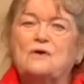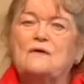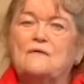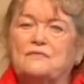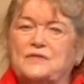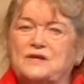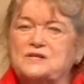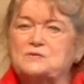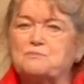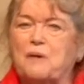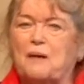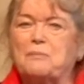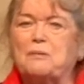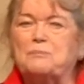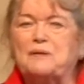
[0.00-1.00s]
that is
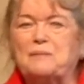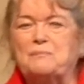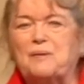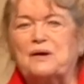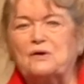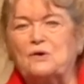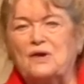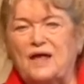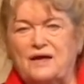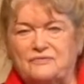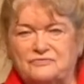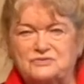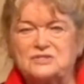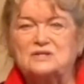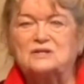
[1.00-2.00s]
probably better
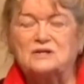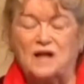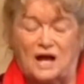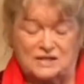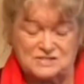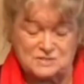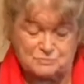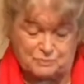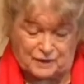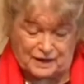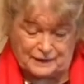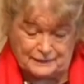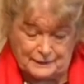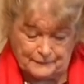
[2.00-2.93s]
left not spread.